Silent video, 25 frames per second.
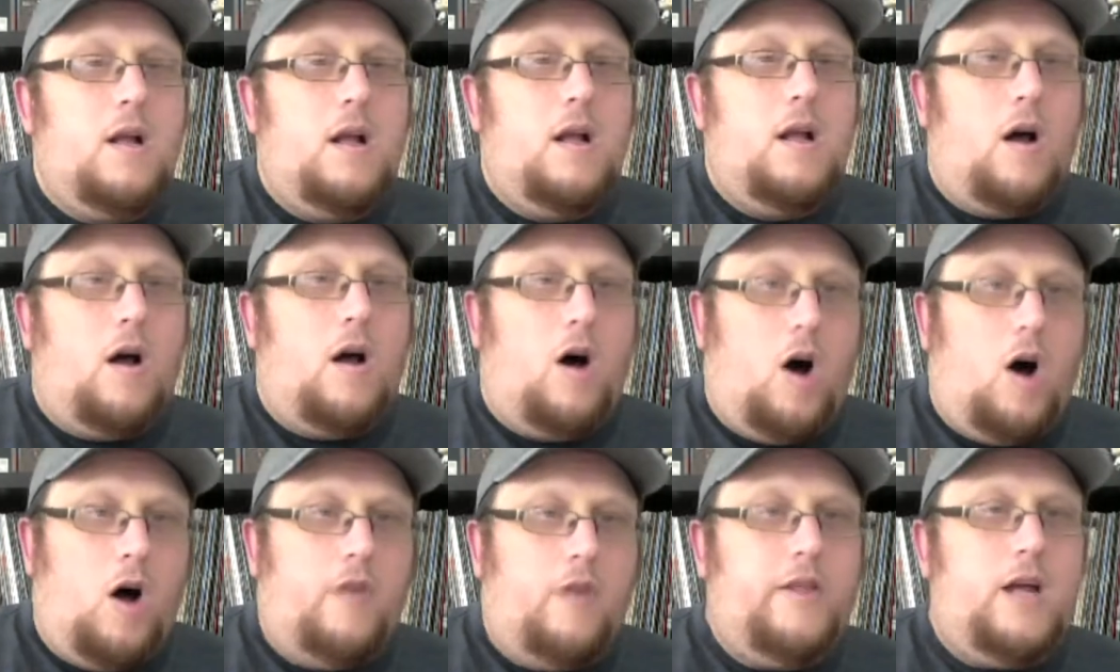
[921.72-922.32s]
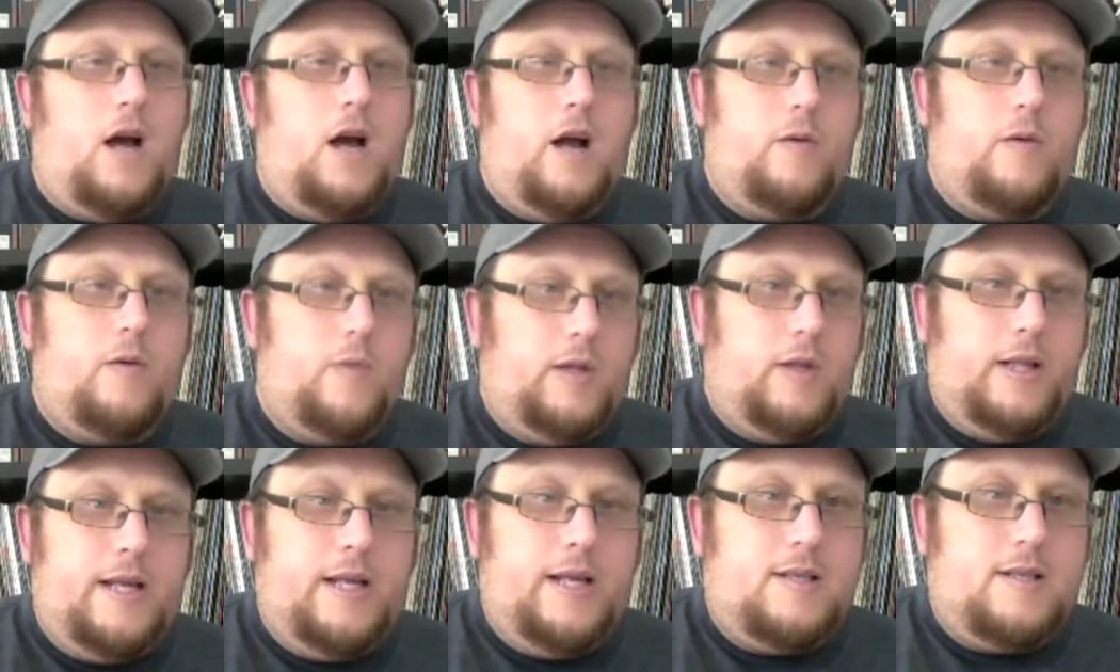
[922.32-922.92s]
all the
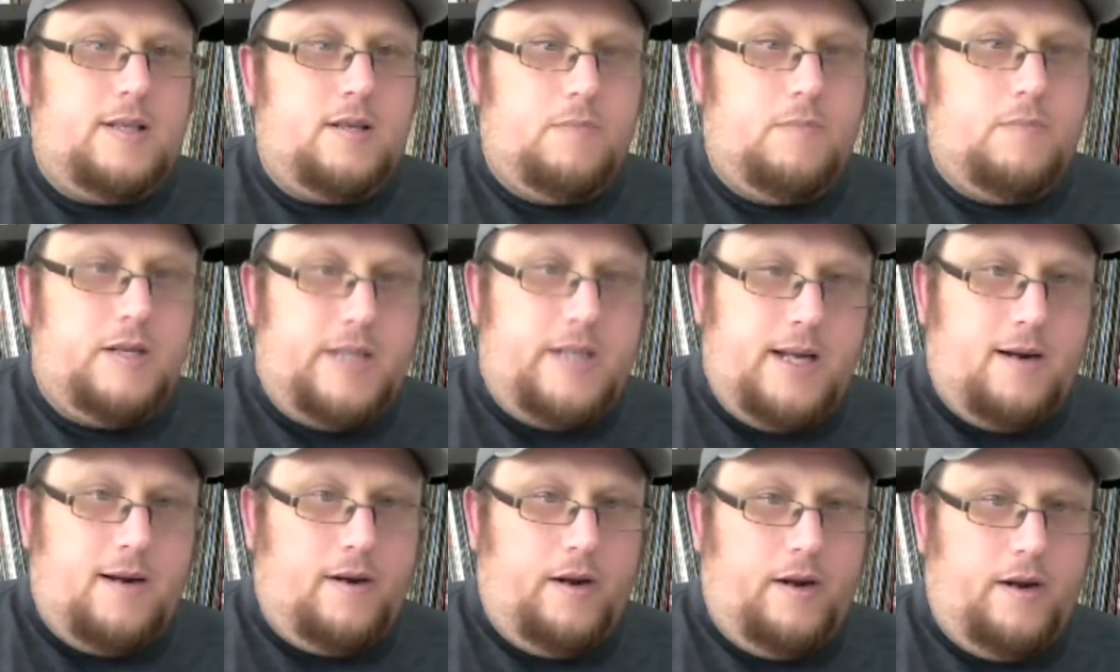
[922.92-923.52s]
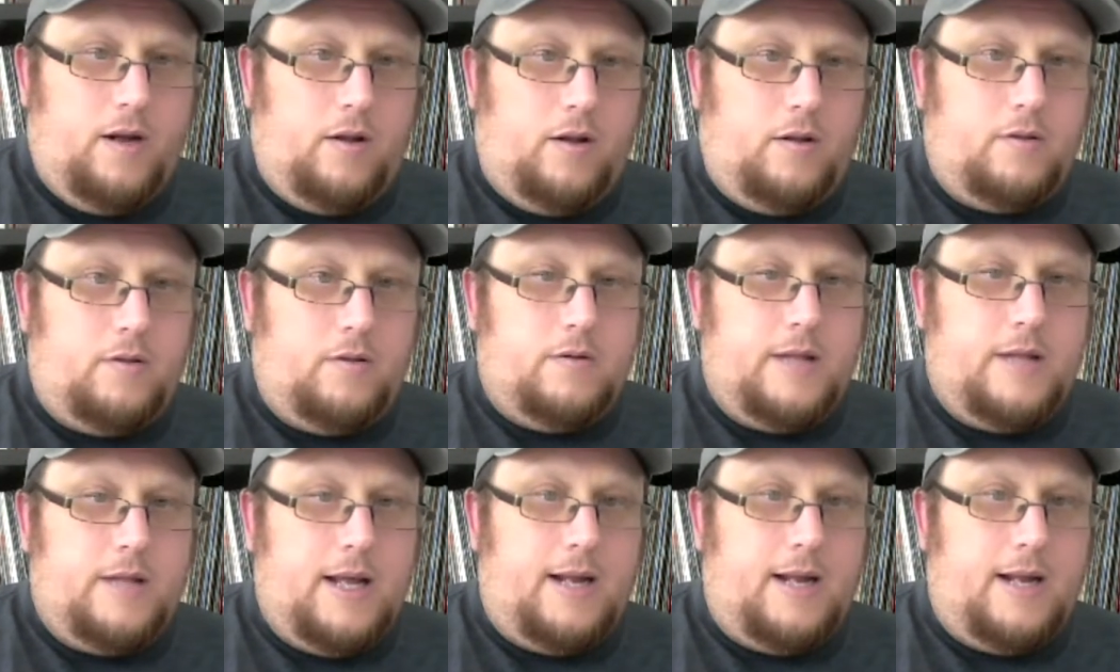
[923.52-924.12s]
unreleased material
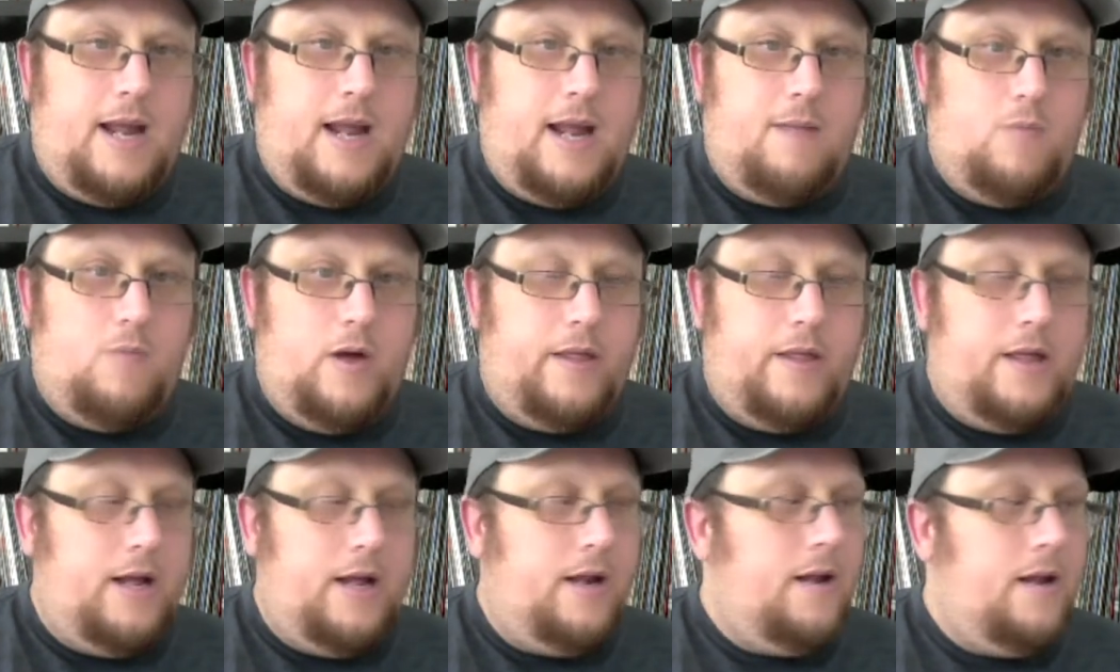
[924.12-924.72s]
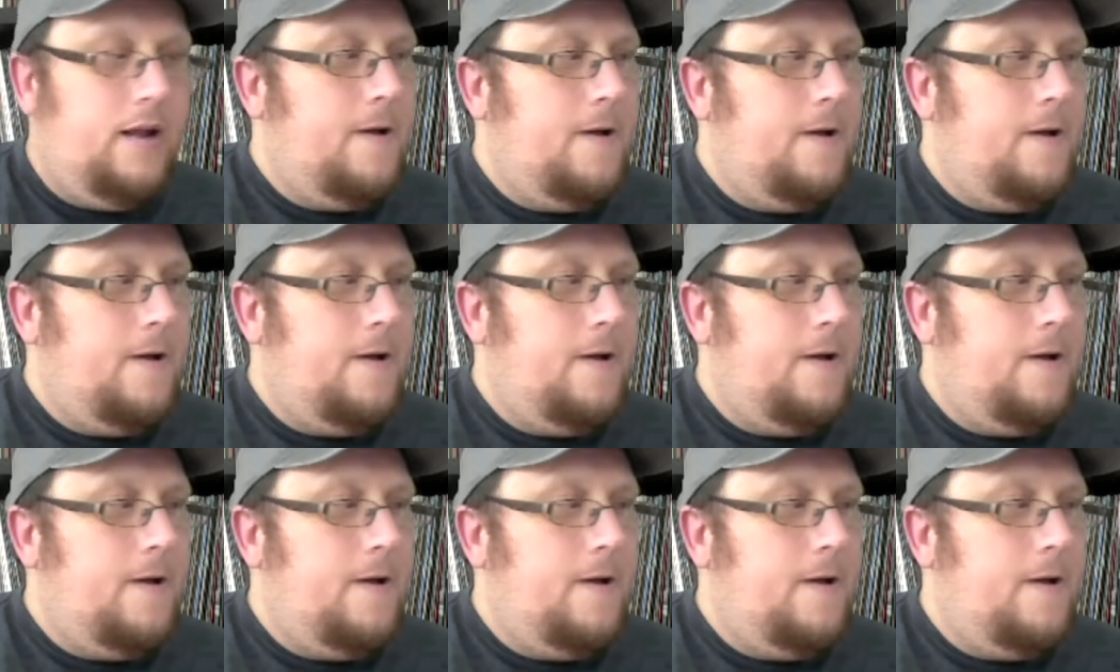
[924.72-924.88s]
that came with it.